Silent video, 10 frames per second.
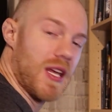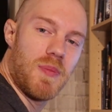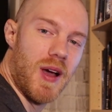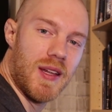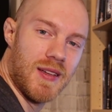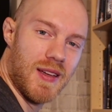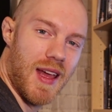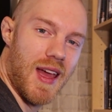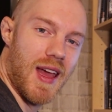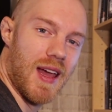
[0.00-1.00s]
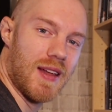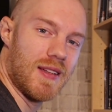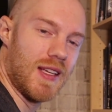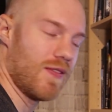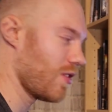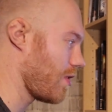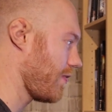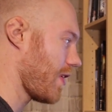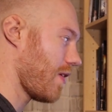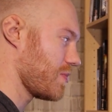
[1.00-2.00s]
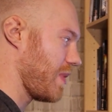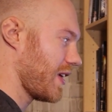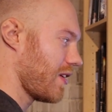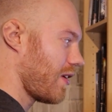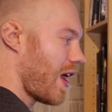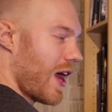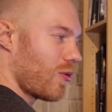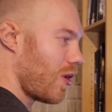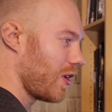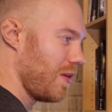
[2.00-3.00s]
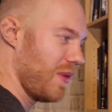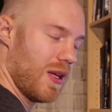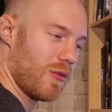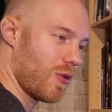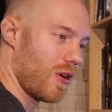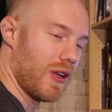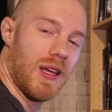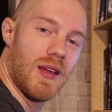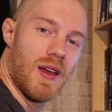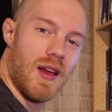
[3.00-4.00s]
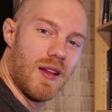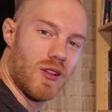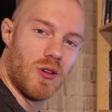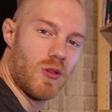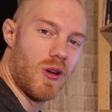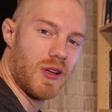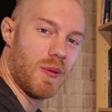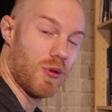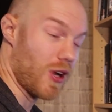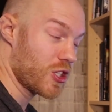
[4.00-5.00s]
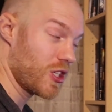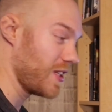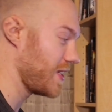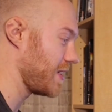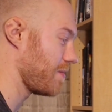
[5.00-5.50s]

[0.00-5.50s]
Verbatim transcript: bake button, and even though if I was baking on high quality, medium quality, low quality production, it